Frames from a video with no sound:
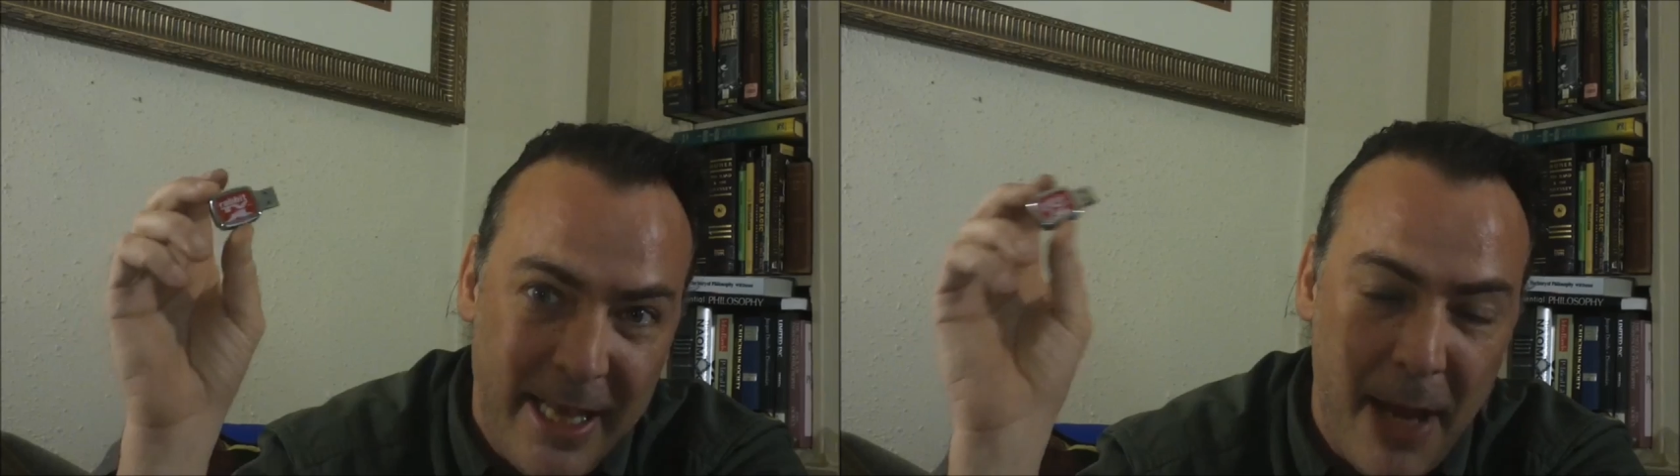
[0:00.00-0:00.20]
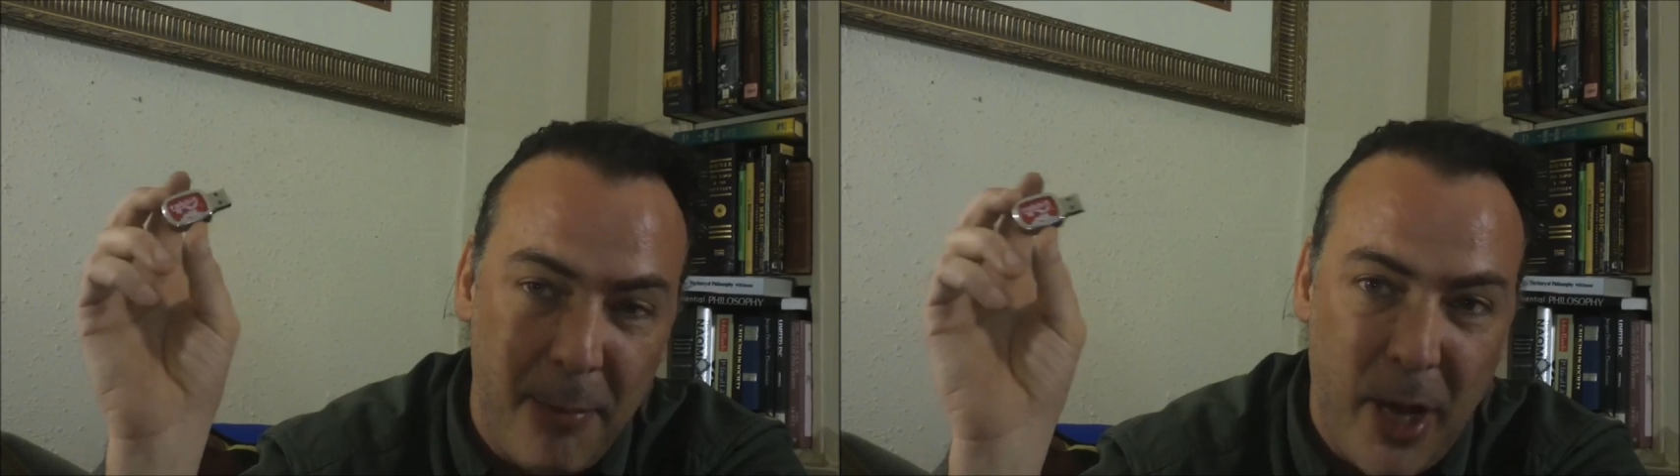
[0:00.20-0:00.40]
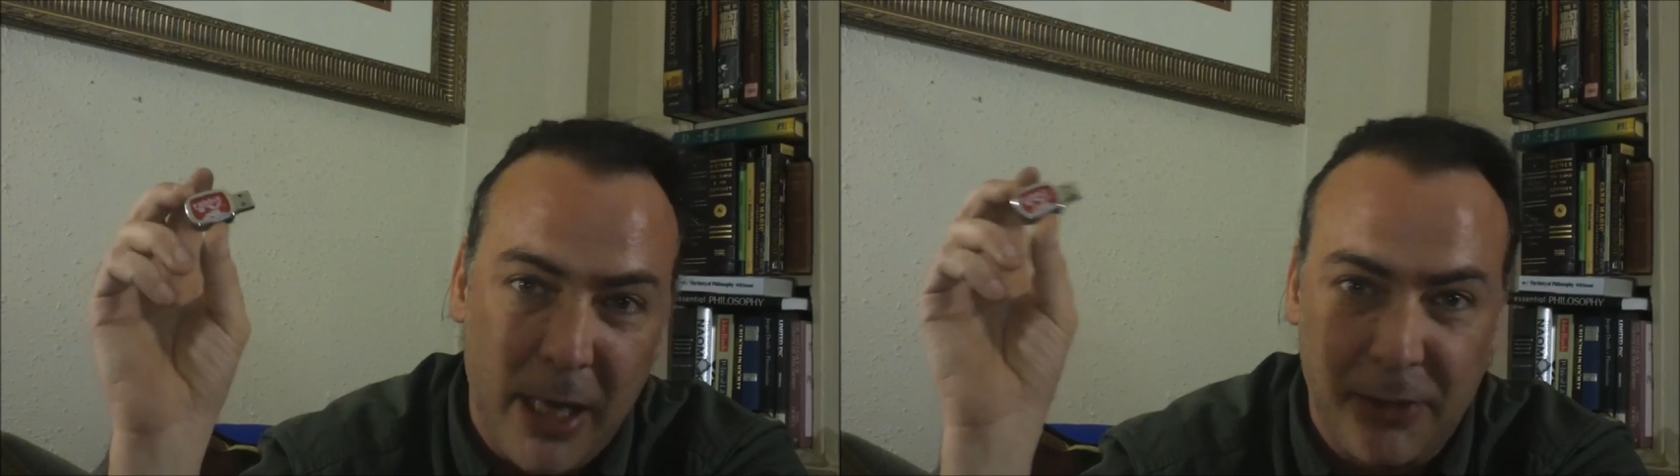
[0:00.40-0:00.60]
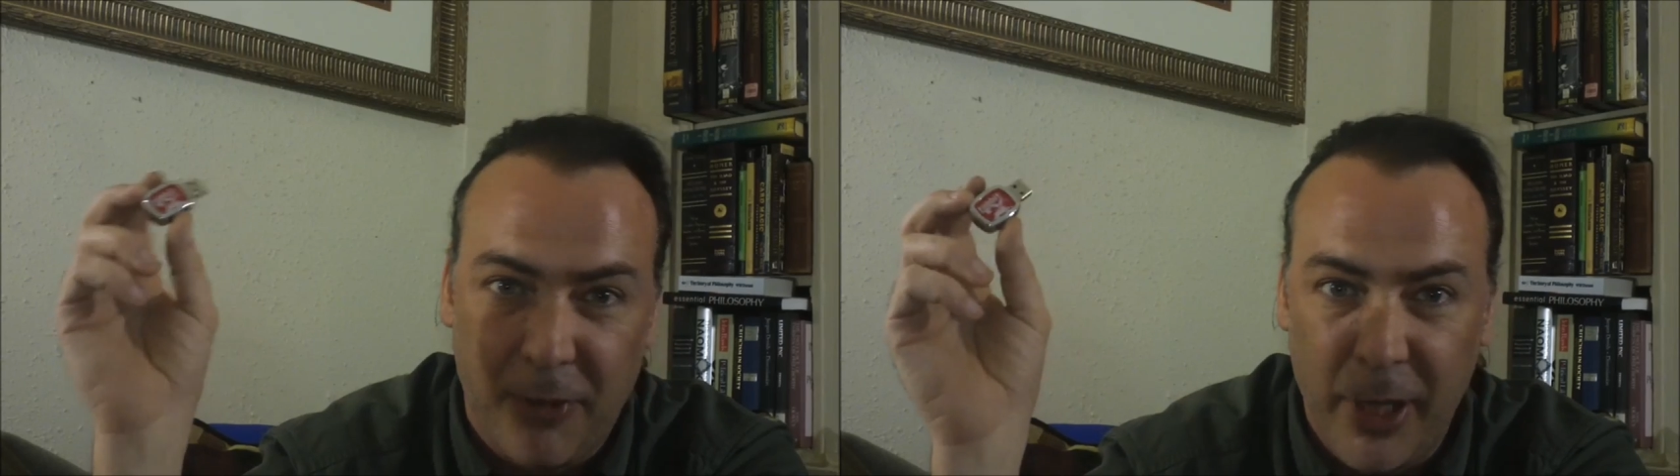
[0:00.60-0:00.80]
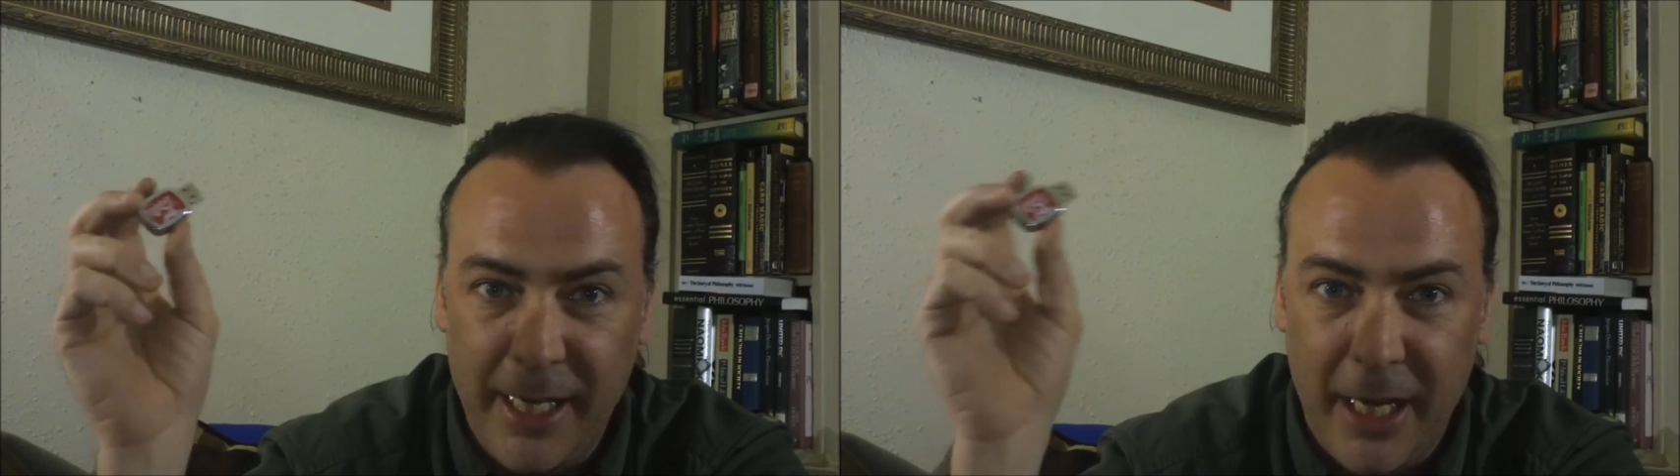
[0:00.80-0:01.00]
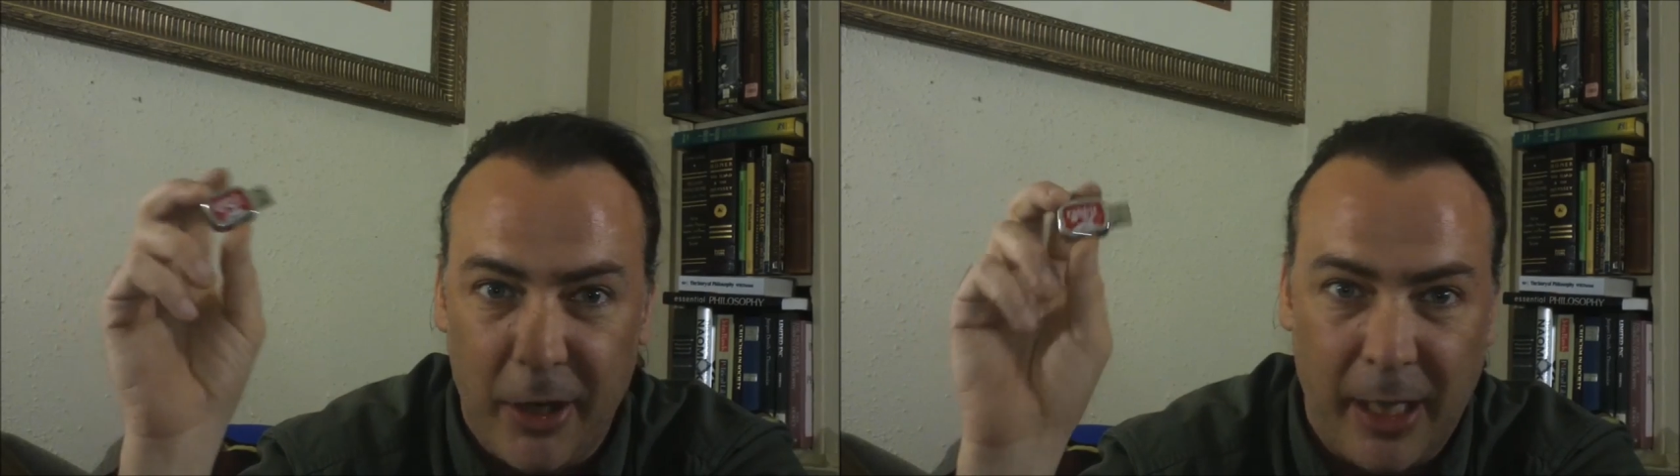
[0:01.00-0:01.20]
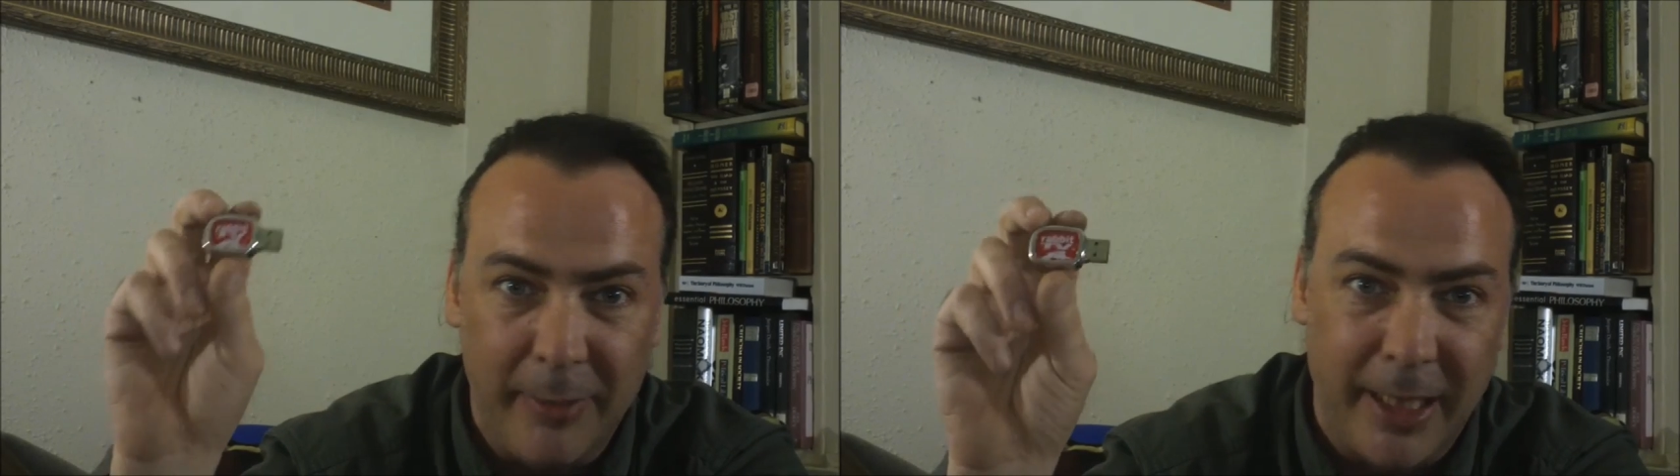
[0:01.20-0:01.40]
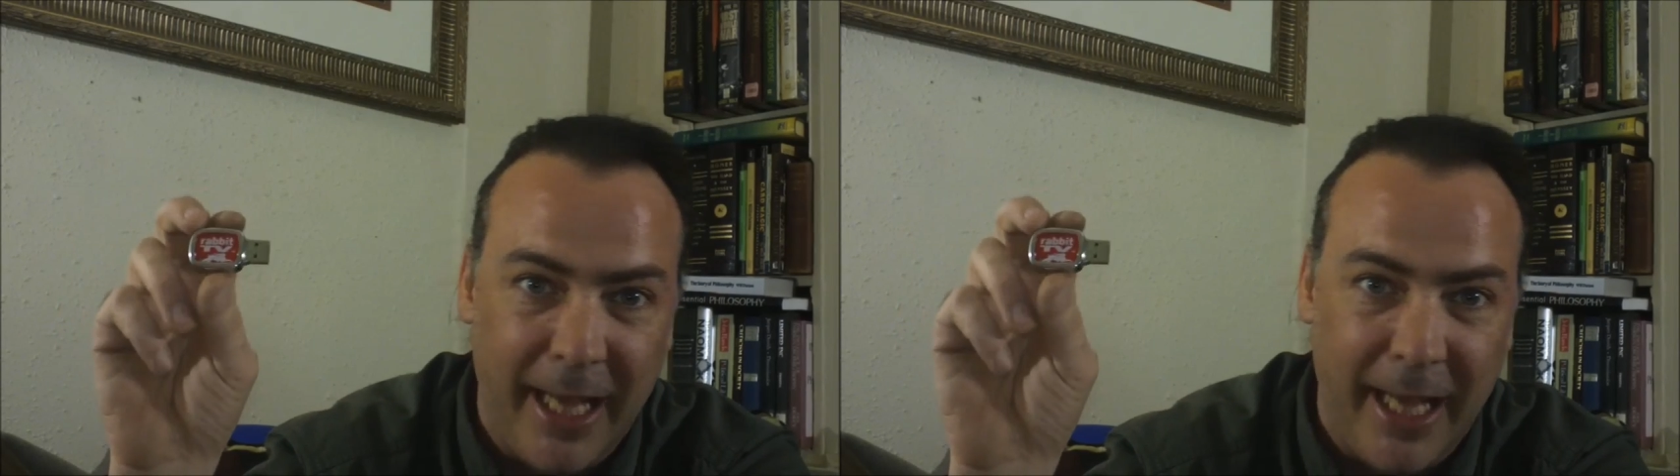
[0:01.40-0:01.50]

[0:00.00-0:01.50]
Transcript: ten bucks for a year comes